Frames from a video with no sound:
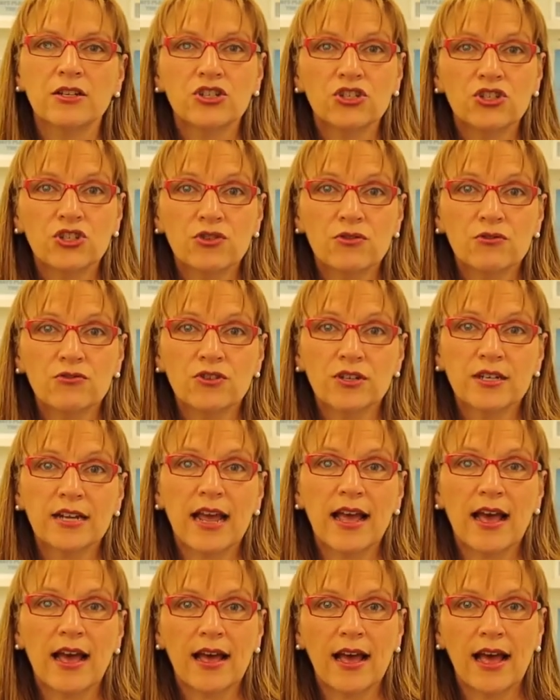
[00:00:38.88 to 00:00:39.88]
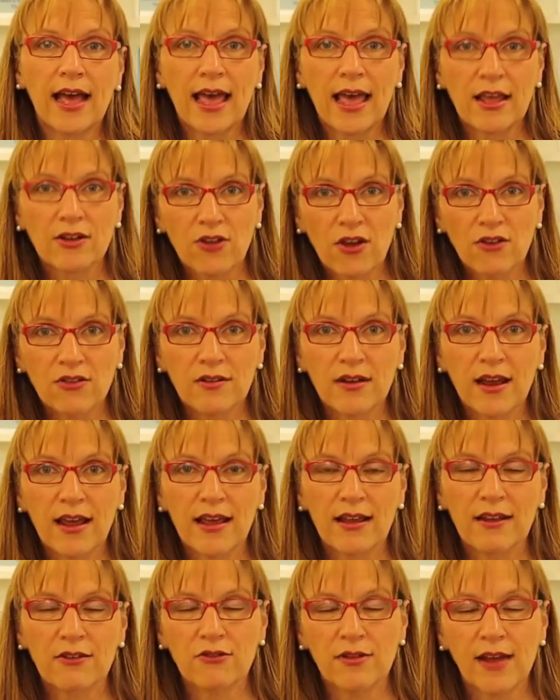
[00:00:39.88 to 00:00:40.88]
Children don't
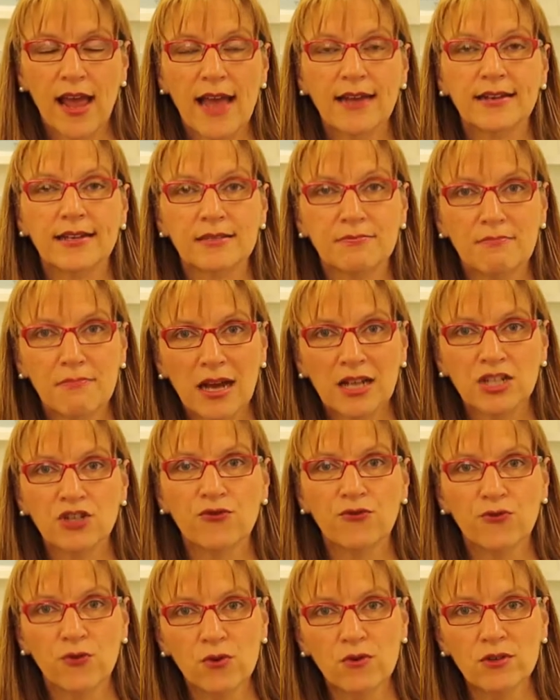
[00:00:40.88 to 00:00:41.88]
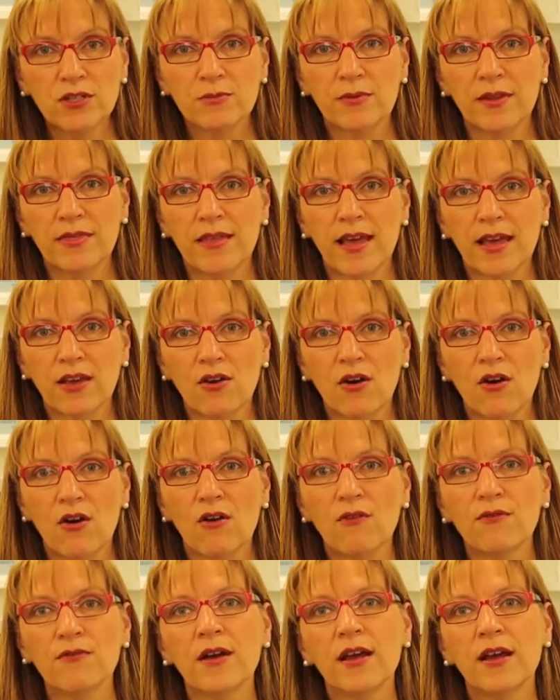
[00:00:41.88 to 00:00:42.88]
create as much force when they
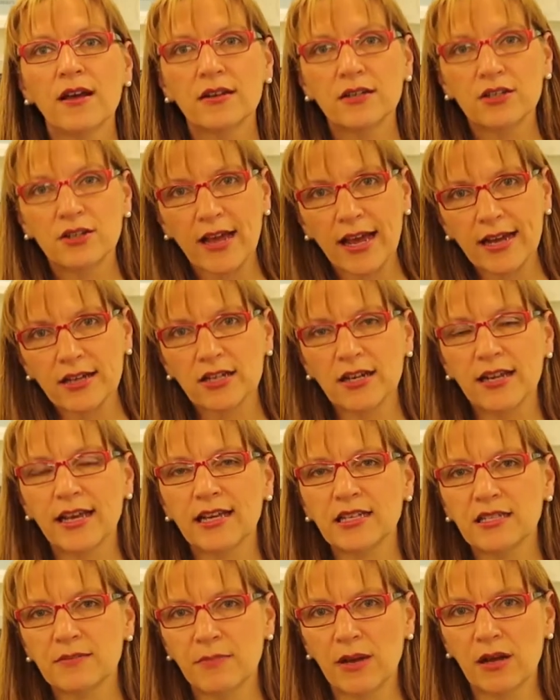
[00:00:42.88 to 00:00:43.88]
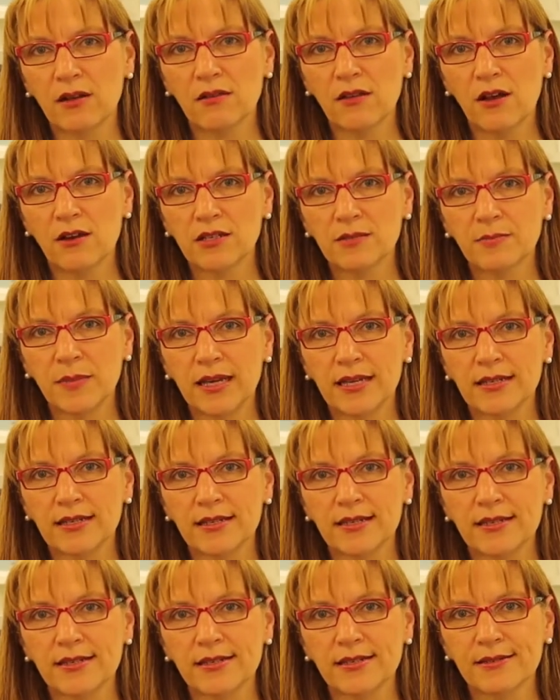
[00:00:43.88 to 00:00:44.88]
cough to actually expel those
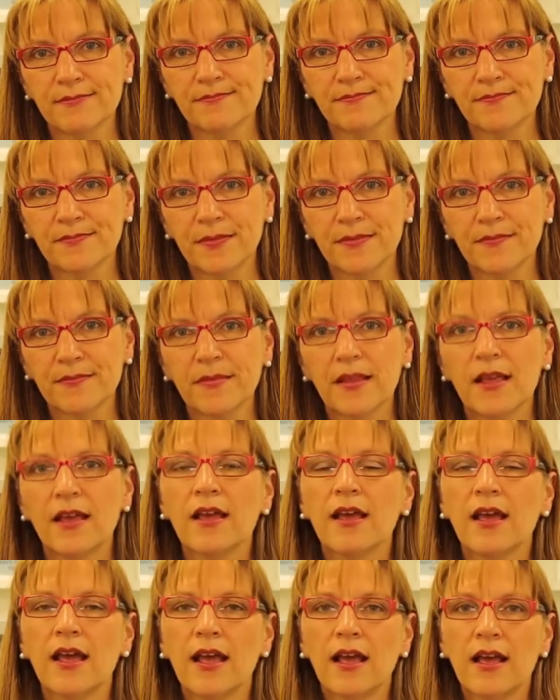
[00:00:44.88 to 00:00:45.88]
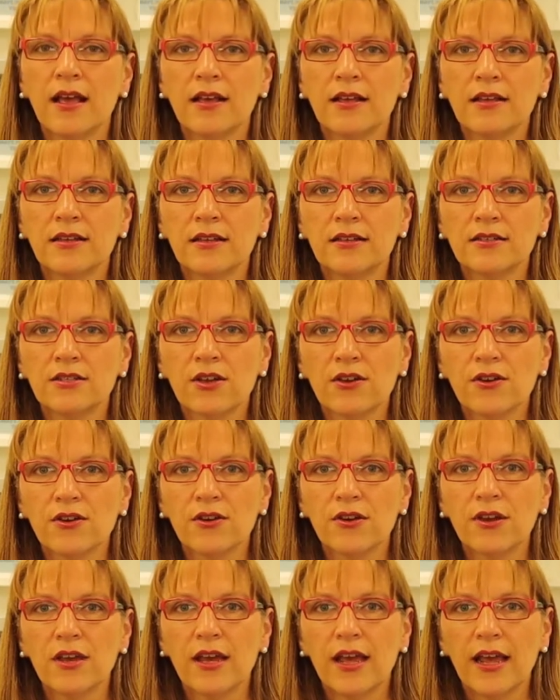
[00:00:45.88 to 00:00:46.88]
pieces.
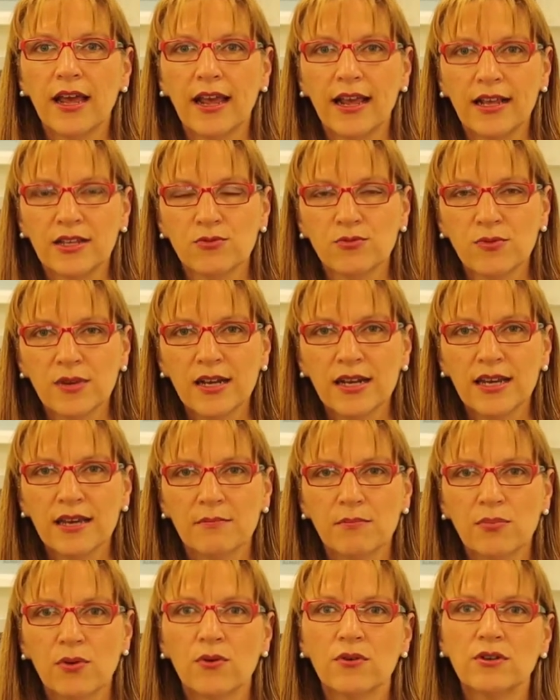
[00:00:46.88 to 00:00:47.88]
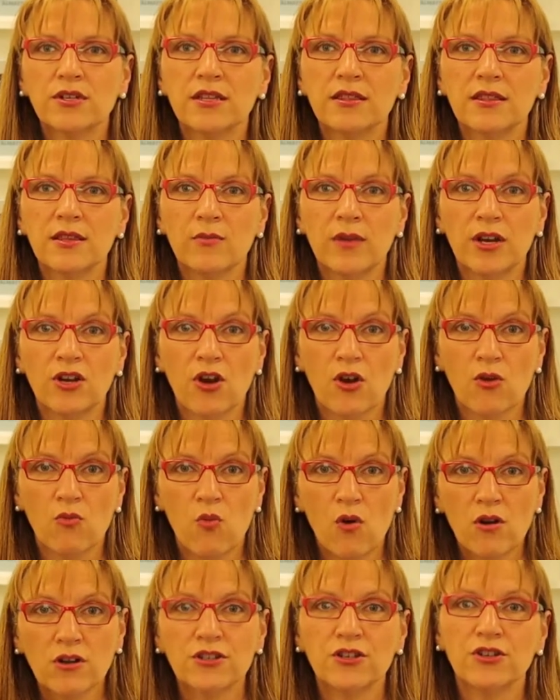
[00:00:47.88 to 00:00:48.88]
So it's really important that we know
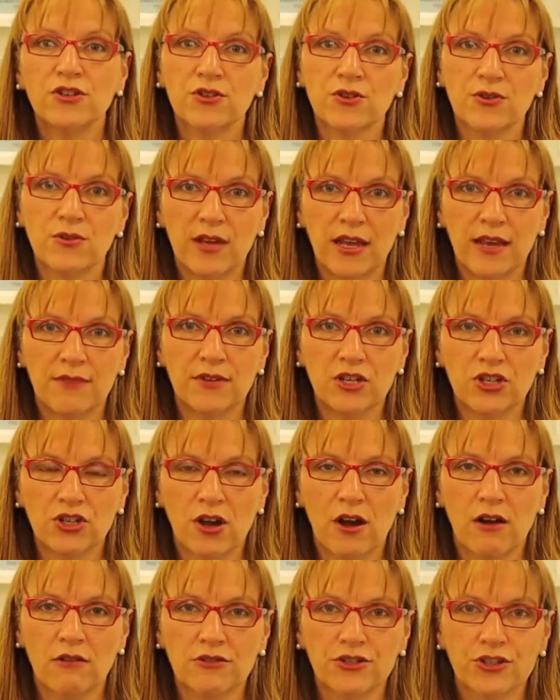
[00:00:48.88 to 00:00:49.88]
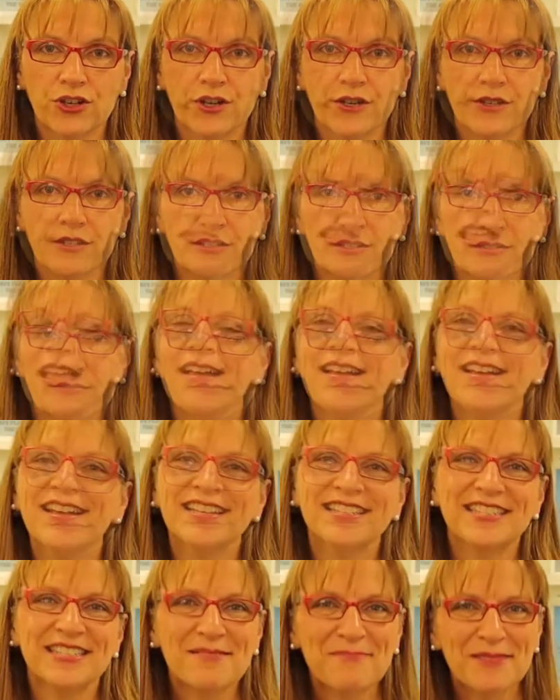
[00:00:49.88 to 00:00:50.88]
what to do if a child chokes.
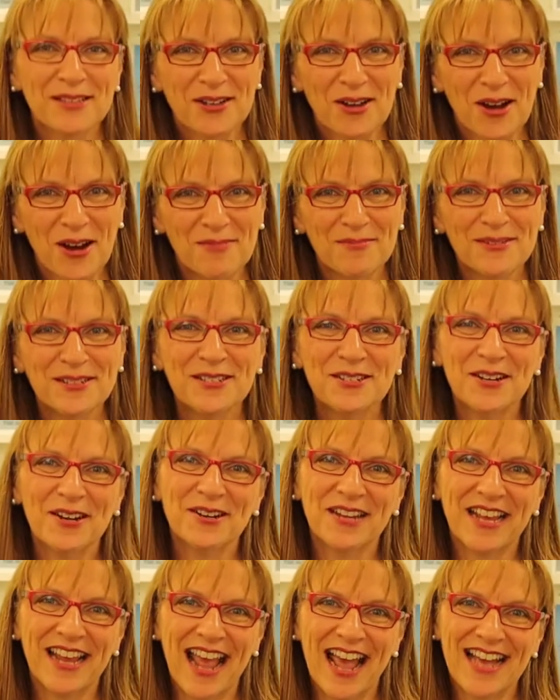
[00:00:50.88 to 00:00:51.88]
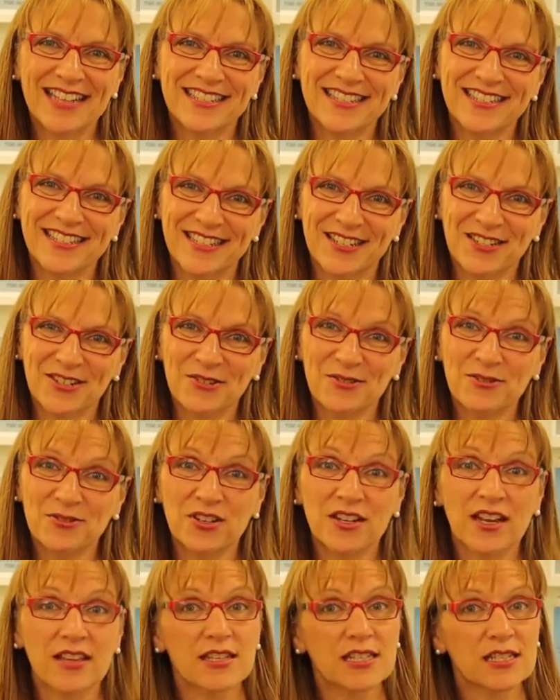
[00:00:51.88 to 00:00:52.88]
Some of the common choking hazards in
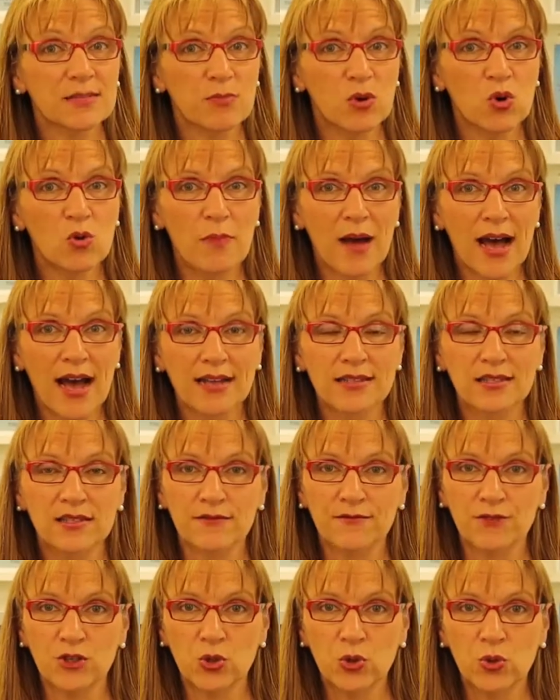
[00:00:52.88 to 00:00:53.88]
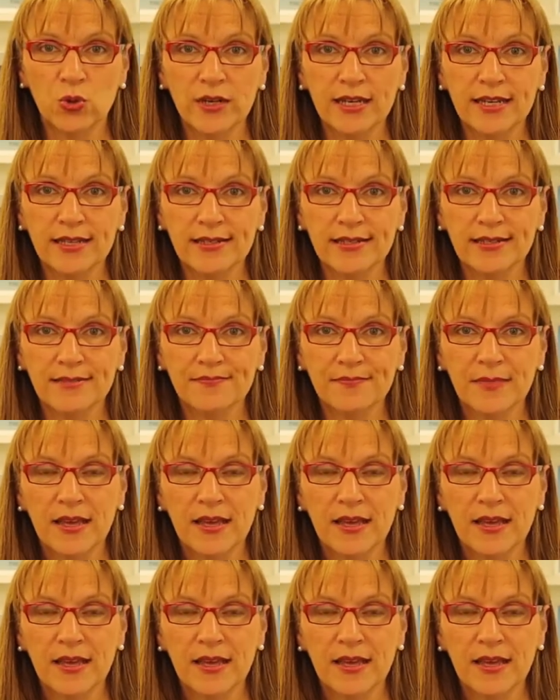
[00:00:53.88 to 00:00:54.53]
children are the small parts of toys,